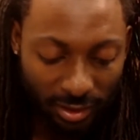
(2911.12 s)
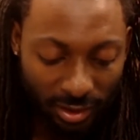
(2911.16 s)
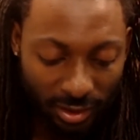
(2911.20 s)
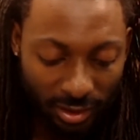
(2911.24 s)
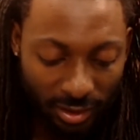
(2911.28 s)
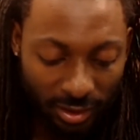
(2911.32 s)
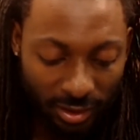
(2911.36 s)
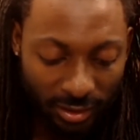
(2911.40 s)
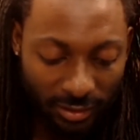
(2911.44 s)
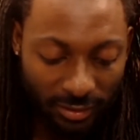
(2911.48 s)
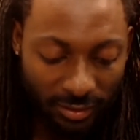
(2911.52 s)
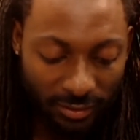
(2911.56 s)

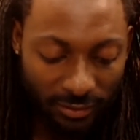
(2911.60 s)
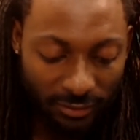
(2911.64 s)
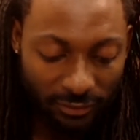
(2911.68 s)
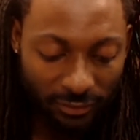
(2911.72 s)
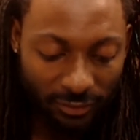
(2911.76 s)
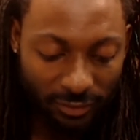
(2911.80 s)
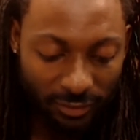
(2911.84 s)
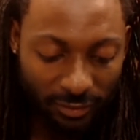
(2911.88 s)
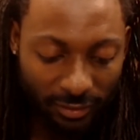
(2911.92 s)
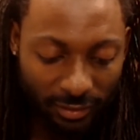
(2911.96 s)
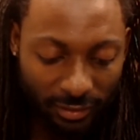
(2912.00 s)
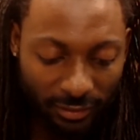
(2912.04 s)
there's
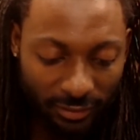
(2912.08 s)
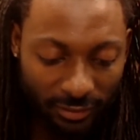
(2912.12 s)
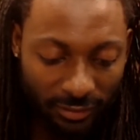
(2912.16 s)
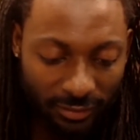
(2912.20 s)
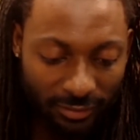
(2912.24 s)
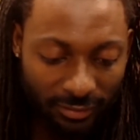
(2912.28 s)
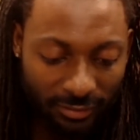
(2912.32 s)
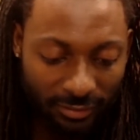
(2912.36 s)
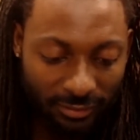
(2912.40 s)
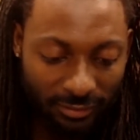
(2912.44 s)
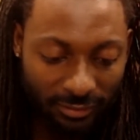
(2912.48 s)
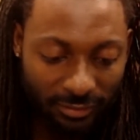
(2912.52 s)

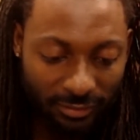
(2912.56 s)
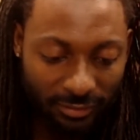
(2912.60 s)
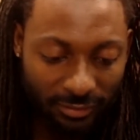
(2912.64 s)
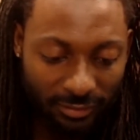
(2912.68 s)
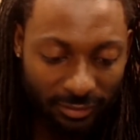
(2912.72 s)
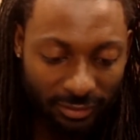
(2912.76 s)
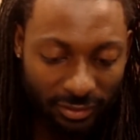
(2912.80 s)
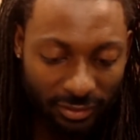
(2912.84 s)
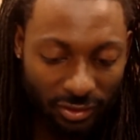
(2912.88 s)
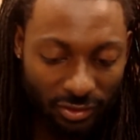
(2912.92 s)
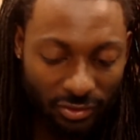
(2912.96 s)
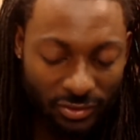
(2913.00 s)

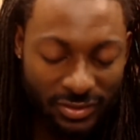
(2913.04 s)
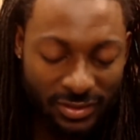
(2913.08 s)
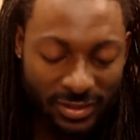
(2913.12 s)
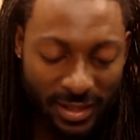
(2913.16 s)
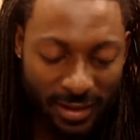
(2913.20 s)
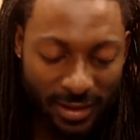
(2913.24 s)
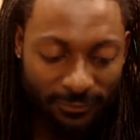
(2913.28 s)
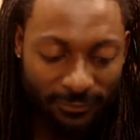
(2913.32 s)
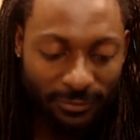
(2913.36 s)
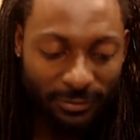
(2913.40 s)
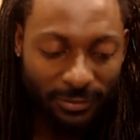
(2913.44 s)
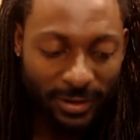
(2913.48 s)

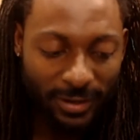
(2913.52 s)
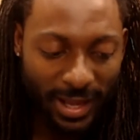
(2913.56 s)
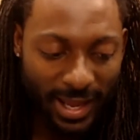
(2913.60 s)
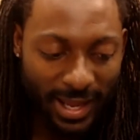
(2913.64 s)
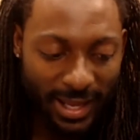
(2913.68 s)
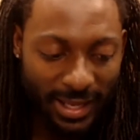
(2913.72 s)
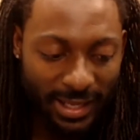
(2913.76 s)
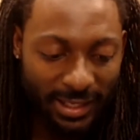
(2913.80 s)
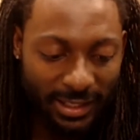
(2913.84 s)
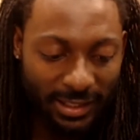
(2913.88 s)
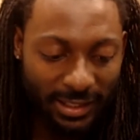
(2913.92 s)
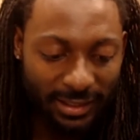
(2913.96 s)
never
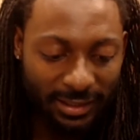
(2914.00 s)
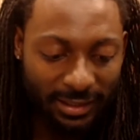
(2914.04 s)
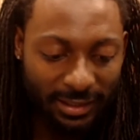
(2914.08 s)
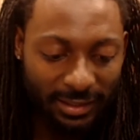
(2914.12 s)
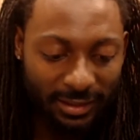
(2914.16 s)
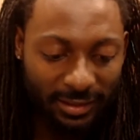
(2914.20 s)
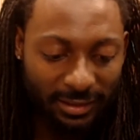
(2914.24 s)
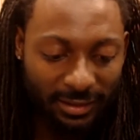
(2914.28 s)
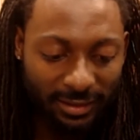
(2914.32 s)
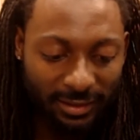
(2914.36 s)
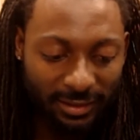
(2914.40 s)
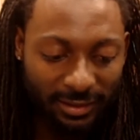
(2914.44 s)
a
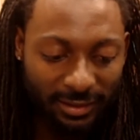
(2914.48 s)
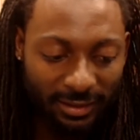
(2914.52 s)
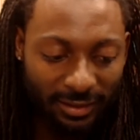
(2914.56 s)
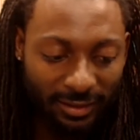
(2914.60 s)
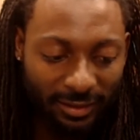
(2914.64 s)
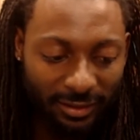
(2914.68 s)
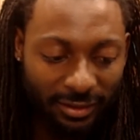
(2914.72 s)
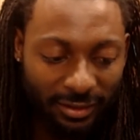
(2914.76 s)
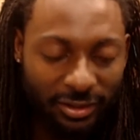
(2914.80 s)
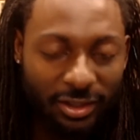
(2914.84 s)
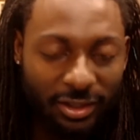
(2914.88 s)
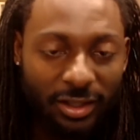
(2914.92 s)

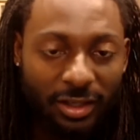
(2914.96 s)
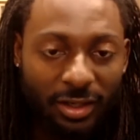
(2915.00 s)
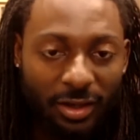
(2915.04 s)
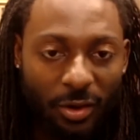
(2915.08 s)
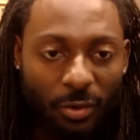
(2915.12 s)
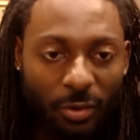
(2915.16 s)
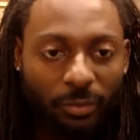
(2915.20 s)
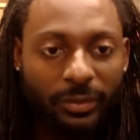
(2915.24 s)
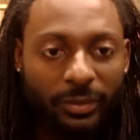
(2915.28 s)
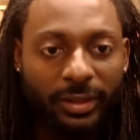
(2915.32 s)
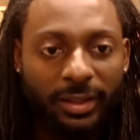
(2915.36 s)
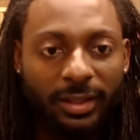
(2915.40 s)
good
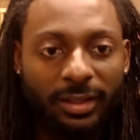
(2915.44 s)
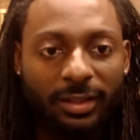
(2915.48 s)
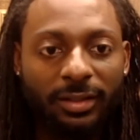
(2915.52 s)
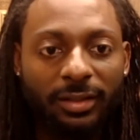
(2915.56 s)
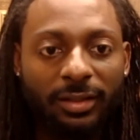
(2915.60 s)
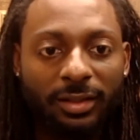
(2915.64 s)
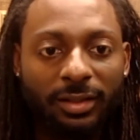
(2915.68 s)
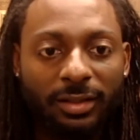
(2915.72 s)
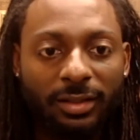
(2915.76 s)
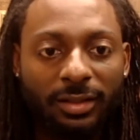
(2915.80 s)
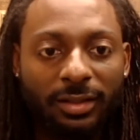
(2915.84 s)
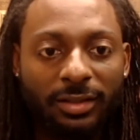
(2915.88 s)
only.
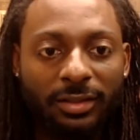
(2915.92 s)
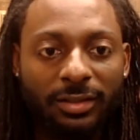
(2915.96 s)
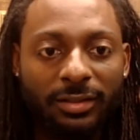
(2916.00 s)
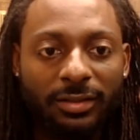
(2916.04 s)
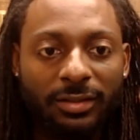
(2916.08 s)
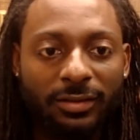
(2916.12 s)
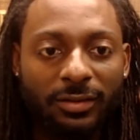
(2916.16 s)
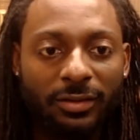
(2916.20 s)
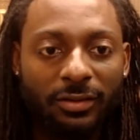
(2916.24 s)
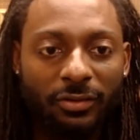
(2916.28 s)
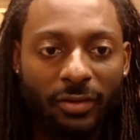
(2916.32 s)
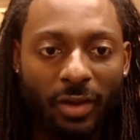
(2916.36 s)

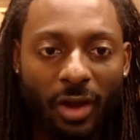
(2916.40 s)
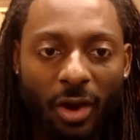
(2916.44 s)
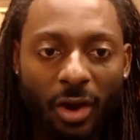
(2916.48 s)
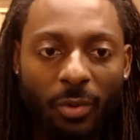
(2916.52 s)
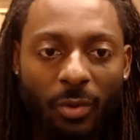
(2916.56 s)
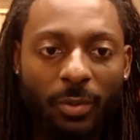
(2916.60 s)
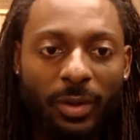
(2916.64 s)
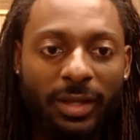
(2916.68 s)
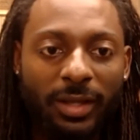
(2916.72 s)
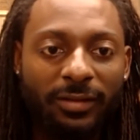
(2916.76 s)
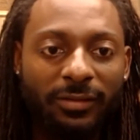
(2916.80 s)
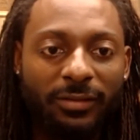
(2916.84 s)
There's
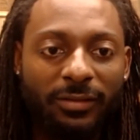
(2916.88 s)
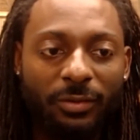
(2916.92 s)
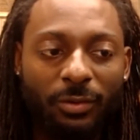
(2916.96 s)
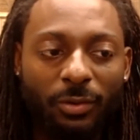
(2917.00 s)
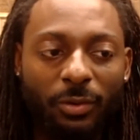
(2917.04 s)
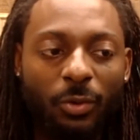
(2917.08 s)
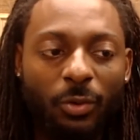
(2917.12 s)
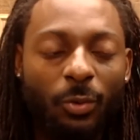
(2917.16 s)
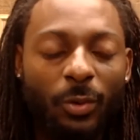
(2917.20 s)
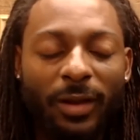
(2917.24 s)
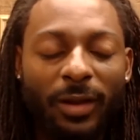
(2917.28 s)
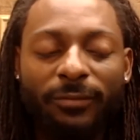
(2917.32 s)
always,
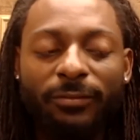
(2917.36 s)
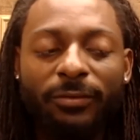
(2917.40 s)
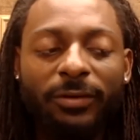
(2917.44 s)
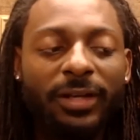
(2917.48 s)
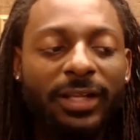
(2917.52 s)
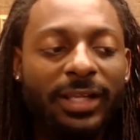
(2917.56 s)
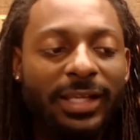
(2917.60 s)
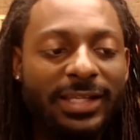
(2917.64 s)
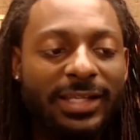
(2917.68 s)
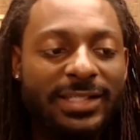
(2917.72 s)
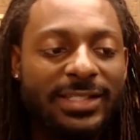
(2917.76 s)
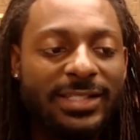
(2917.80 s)
whoever it
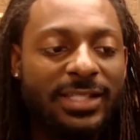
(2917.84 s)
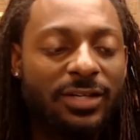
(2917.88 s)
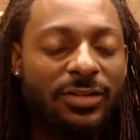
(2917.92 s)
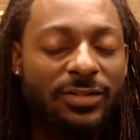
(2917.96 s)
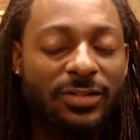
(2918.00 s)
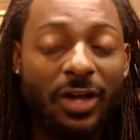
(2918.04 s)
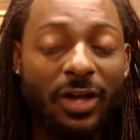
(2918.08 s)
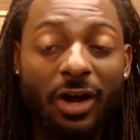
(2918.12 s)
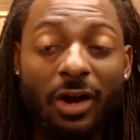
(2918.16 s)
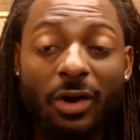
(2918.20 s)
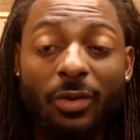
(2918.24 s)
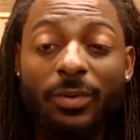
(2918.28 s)
is, there's
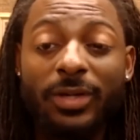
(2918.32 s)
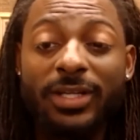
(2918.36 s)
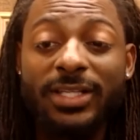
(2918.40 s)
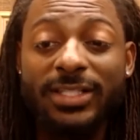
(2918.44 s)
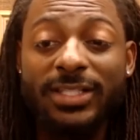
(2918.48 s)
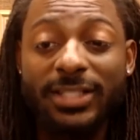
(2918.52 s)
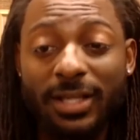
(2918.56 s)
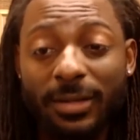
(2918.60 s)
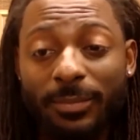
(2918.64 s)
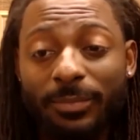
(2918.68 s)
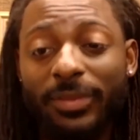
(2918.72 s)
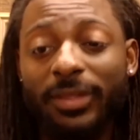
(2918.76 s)
always
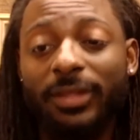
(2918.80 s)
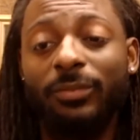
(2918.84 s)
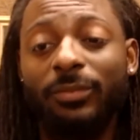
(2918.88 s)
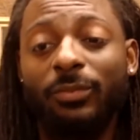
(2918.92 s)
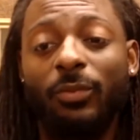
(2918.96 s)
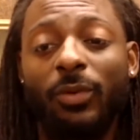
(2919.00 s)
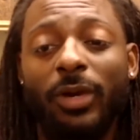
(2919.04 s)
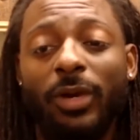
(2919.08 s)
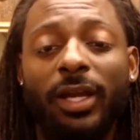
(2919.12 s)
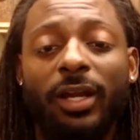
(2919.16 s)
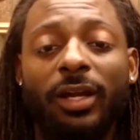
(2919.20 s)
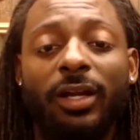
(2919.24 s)
something
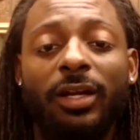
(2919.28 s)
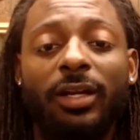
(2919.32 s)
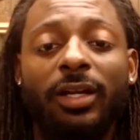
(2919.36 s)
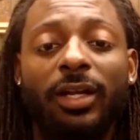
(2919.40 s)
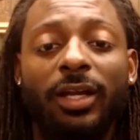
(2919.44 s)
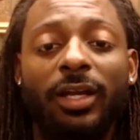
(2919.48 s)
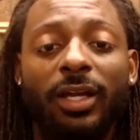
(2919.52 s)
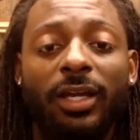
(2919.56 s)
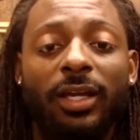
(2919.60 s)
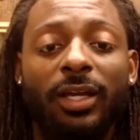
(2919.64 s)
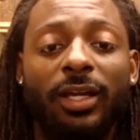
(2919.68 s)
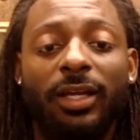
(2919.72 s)
where
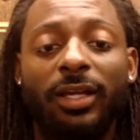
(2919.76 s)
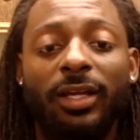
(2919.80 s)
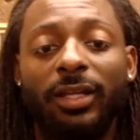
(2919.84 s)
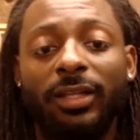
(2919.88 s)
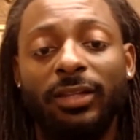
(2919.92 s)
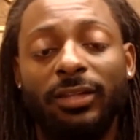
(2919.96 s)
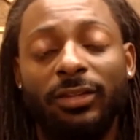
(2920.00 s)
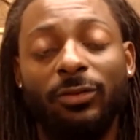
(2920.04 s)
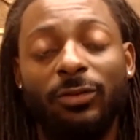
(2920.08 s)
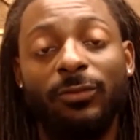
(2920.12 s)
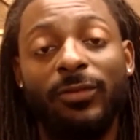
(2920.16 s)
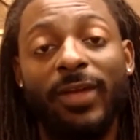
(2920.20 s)

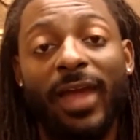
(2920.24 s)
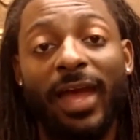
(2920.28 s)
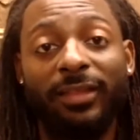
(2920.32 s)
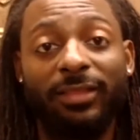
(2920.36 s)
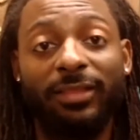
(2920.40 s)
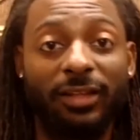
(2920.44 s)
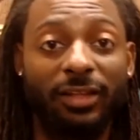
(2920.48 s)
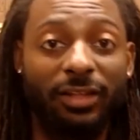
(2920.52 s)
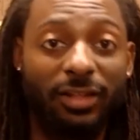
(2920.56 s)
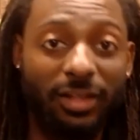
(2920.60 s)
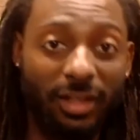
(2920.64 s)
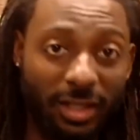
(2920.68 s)
you got
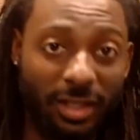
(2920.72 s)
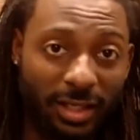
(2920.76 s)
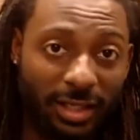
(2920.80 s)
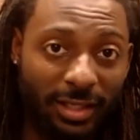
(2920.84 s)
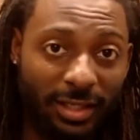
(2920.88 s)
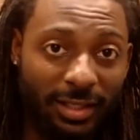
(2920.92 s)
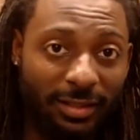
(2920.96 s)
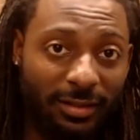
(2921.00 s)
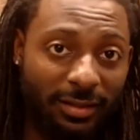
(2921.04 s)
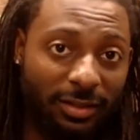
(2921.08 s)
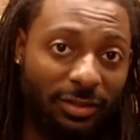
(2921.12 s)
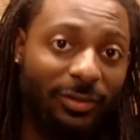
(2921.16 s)
the good
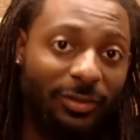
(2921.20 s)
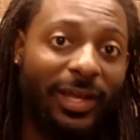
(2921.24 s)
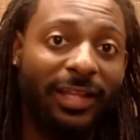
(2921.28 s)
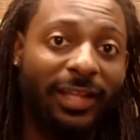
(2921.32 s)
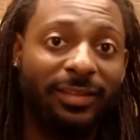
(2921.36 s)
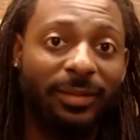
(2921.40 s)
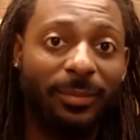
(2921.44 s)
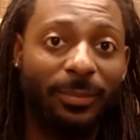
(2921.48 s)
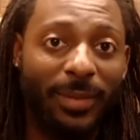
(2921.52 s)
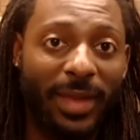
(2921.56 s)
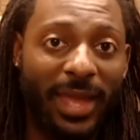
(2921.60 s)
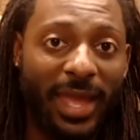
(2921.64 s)
and you got
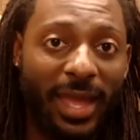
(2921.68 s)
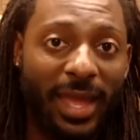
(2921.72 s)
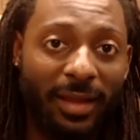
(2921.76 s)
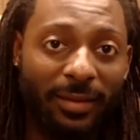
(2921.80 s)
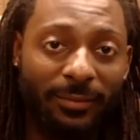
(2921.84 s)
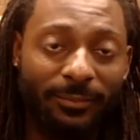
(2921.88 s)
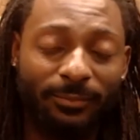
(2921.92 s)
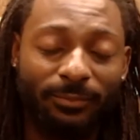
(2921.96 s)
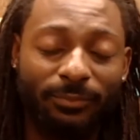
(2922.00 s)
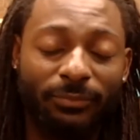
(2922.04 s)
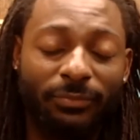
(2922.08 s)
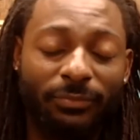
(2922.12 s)
the bad.
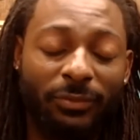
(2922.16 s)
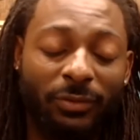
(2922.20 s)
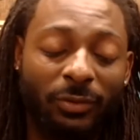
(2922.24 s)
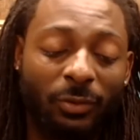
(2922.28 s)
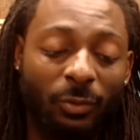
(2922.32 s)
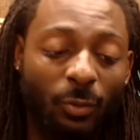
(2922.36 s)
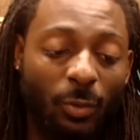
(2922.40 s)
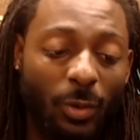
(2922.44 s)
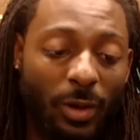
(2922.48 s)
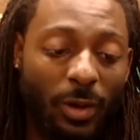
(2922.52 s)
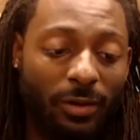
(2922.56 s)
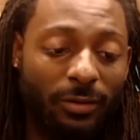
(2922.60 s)

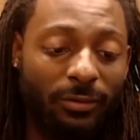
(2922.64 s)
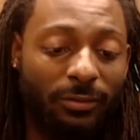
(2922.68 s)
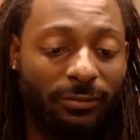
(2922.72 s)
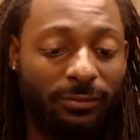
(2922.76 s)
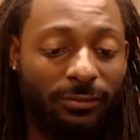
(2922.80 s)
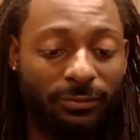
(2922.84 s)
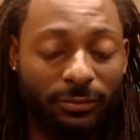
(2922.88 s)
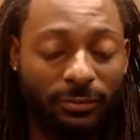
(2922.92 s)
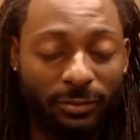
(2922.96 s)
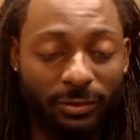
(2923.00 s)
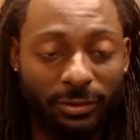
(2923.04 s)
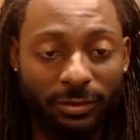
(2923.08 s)
Well,
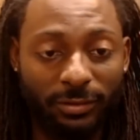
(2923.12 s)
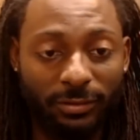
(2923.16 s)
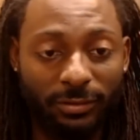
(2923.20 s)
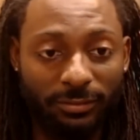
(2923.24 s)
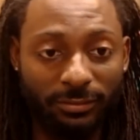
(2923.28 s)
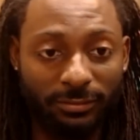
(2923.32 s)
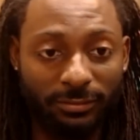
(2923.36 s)
for